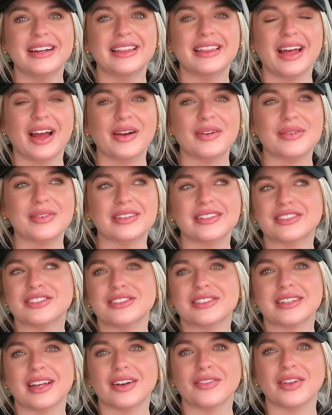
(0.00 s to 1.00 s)
that was
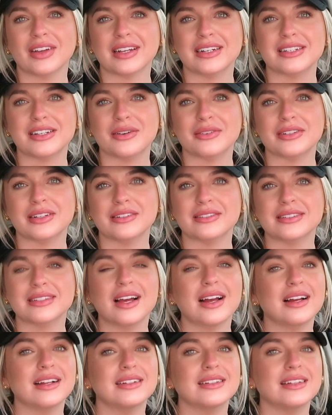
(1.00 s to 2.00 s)
just kind of like a telltale
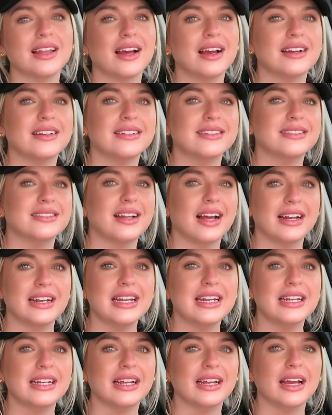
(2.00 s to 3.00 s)
sign that I
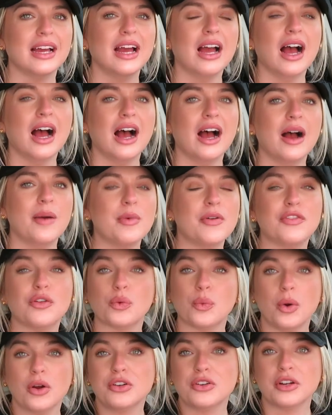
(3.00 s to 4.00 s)
needed it. If
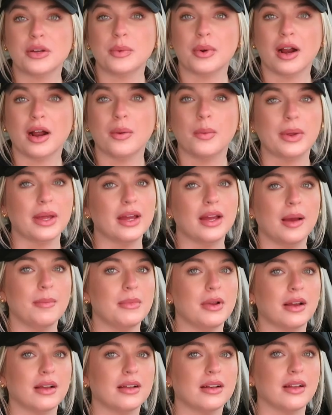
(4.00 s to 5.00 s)
you're wondering where I went, I'm
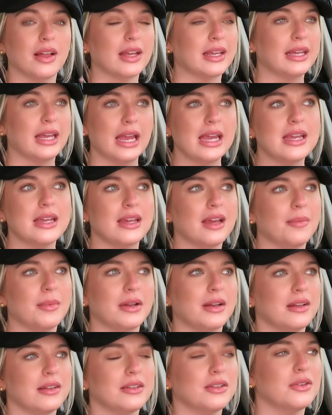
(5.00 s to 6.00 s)
not going to
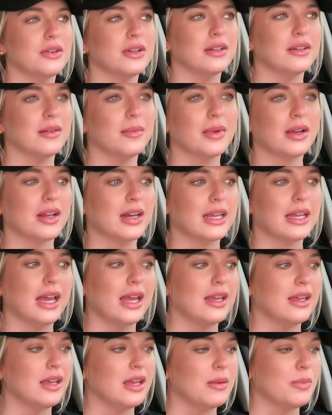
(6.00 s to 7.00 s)

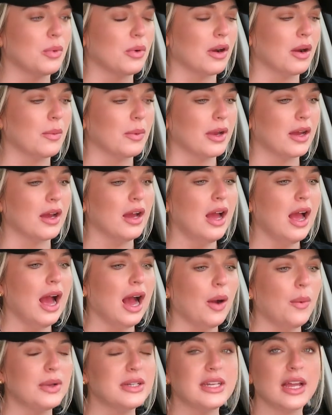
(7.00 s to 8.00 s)
gatekeep where I went.
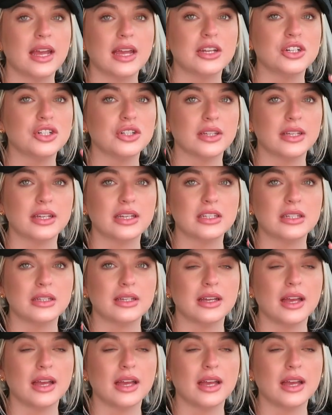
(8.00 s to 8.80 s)
I went to Angelique's